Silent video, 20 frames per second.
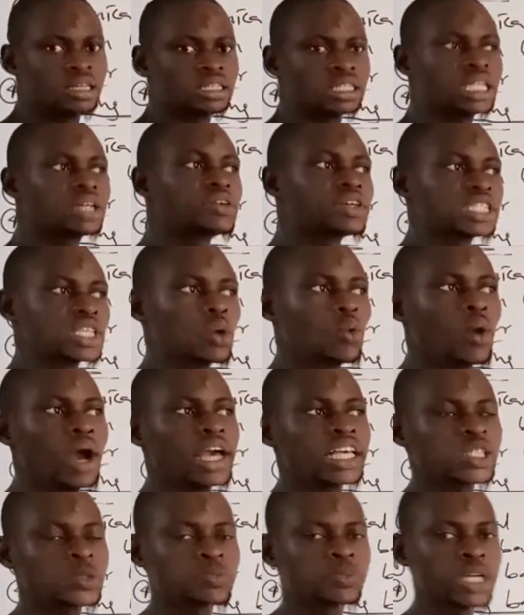the reason
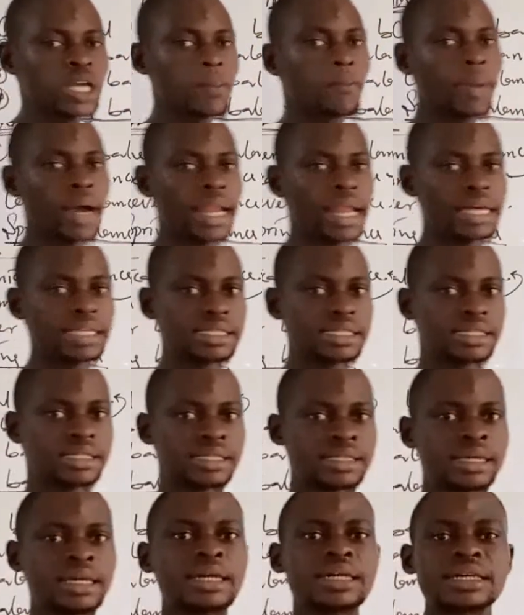why spring balance
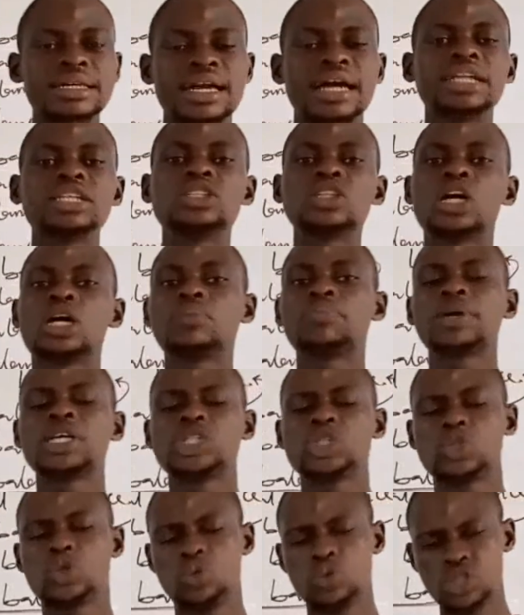cannot be
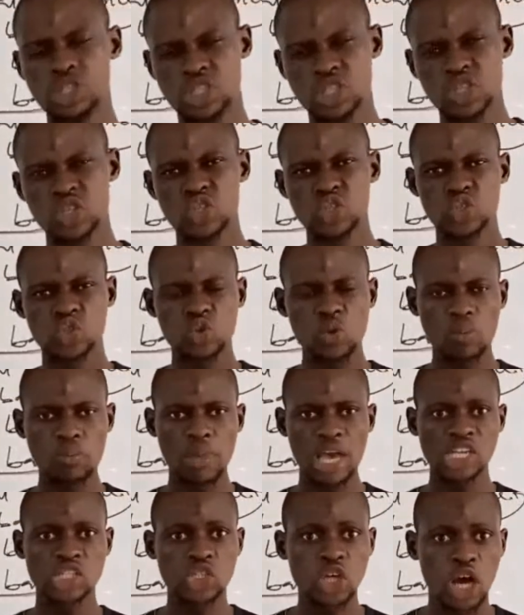used to
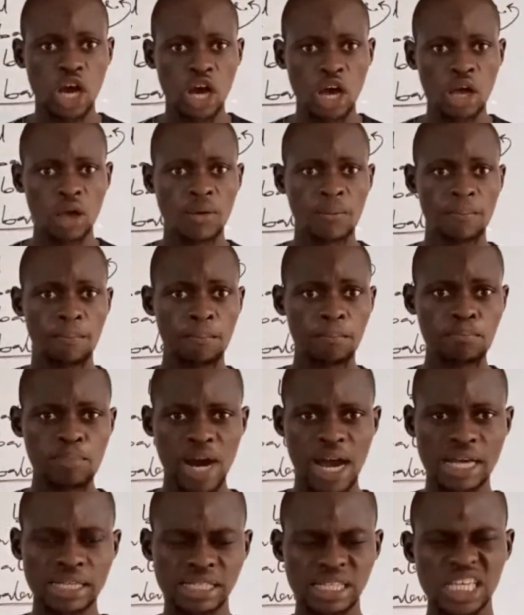measure
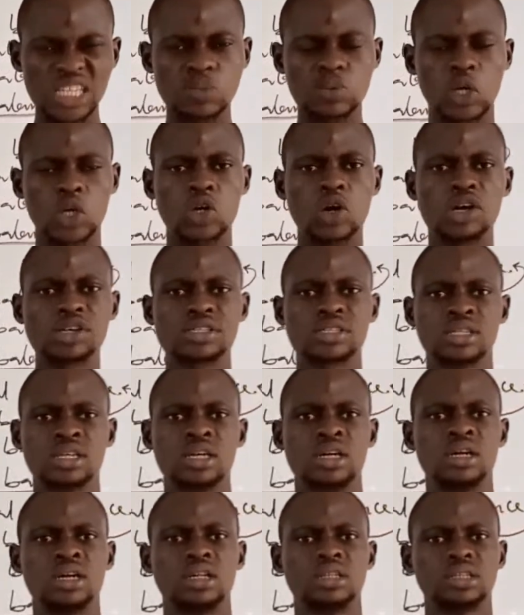mass is because
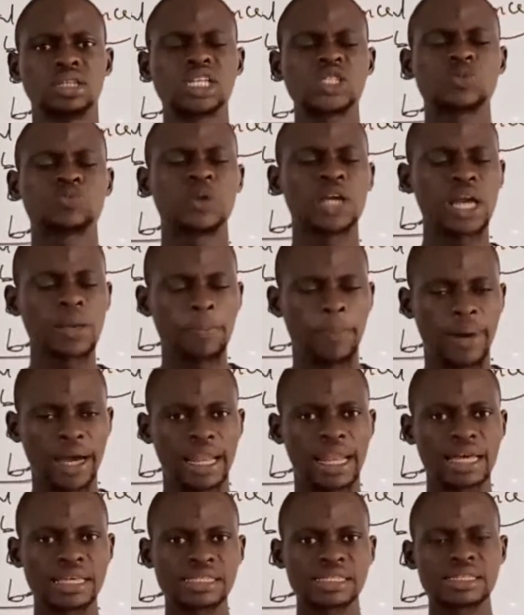the spring
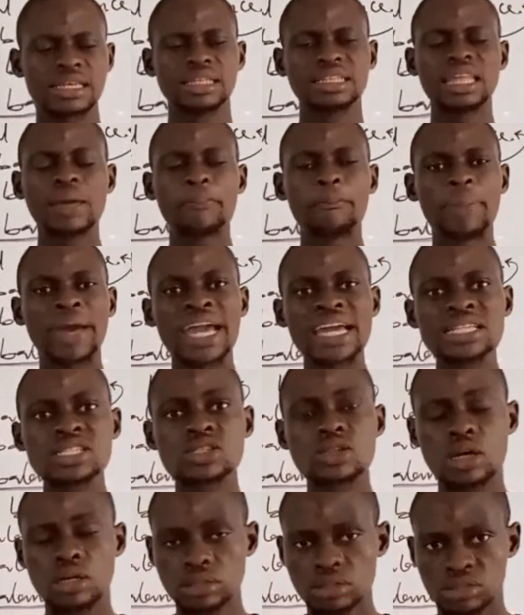balance depends
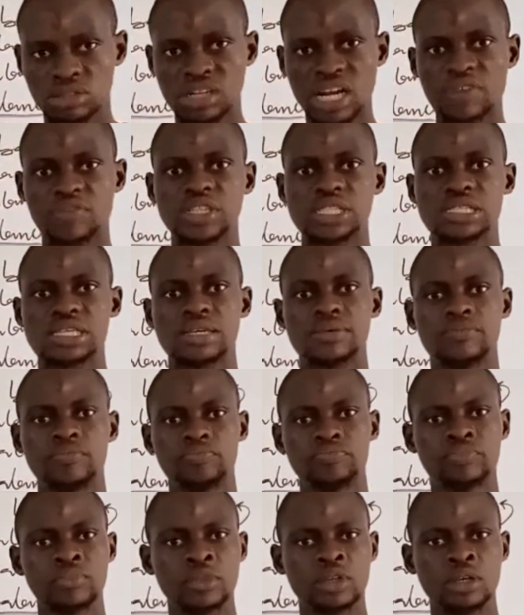on gravity.
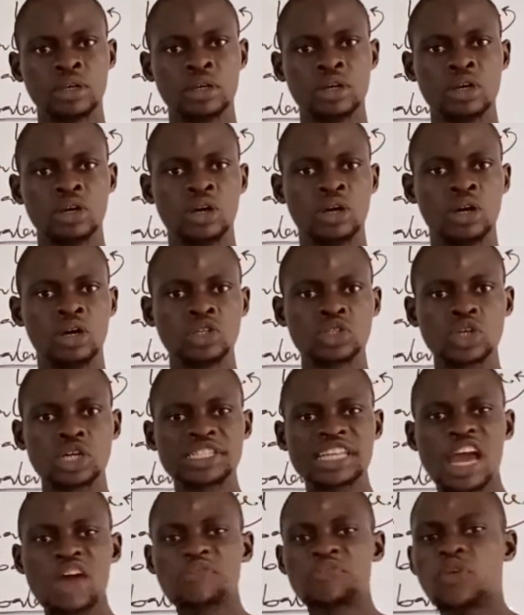So
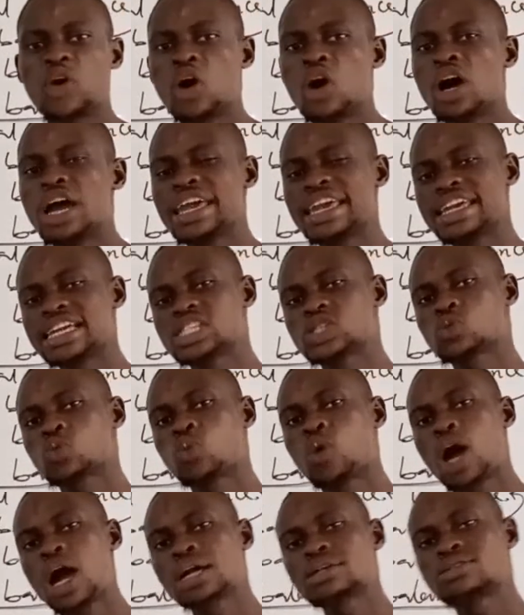therefore,
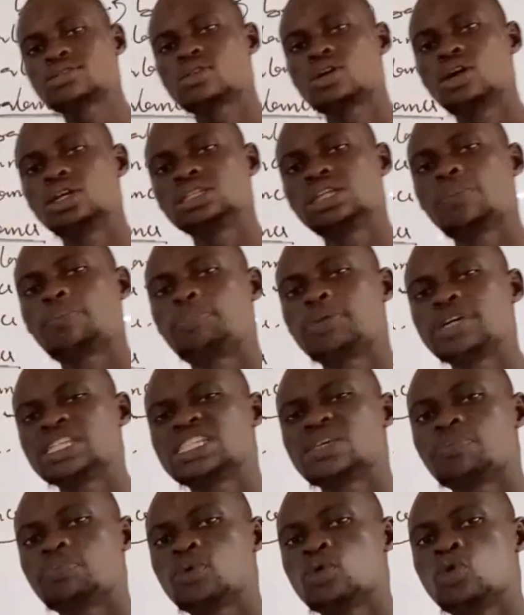it works on the
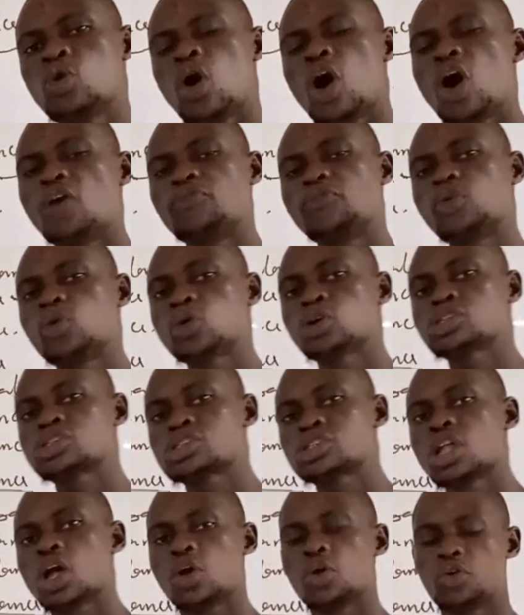principle of
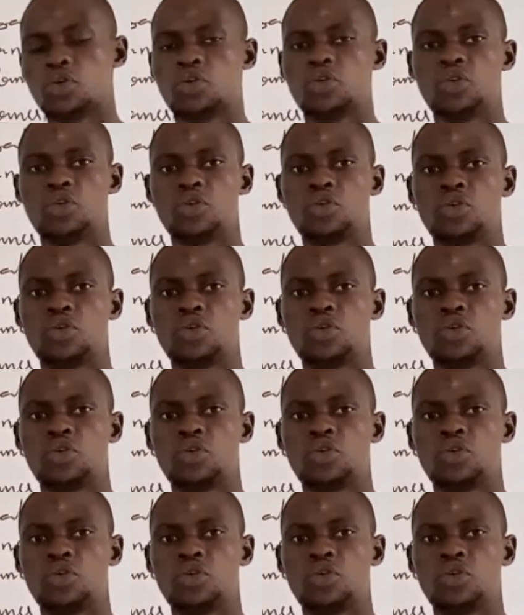Hooke's law.